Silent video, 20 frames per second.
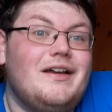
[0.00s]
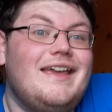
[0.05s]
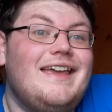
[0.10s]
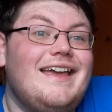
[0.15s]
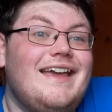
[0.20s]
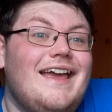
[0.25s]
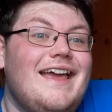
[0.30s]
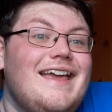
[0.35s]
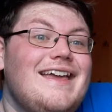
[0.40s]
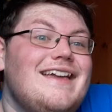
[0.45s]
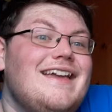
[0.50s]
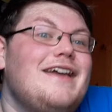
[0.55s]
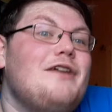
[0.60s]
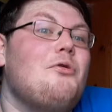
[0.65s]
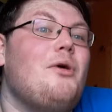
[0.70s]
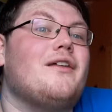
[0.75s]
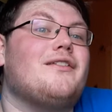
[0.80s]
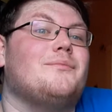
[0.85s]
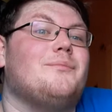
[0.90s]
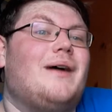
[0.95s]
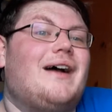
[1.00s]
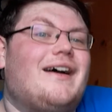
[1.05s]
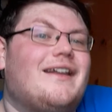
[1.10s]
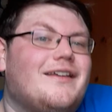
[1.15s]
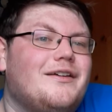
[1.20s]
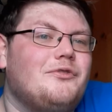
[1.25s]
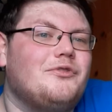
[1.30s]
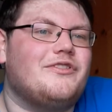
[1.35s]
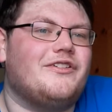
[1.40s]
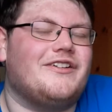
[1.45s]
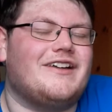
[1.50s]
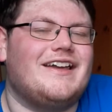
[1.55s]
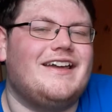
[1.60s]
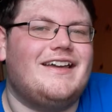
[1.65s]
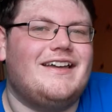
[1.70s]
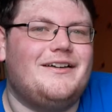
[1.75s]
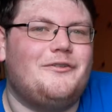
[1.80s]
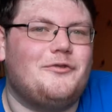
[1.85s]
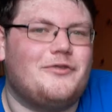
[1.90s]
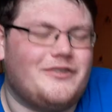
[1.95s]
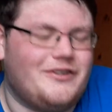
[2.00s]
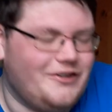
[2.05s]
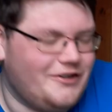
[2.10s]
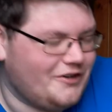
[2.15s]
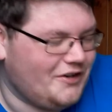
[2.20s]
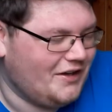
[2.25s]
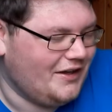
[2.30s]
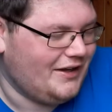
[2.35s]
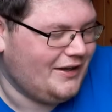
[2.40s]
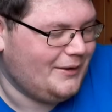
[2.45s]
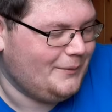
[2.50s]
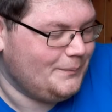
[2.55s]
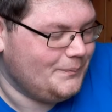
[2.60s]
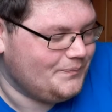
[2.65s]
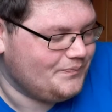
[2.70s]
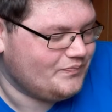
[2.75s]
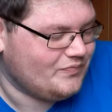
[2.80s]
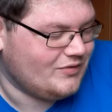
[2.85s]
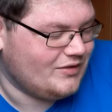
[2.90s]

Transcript: it, it wasn't bad. It was okay. It was good. Um,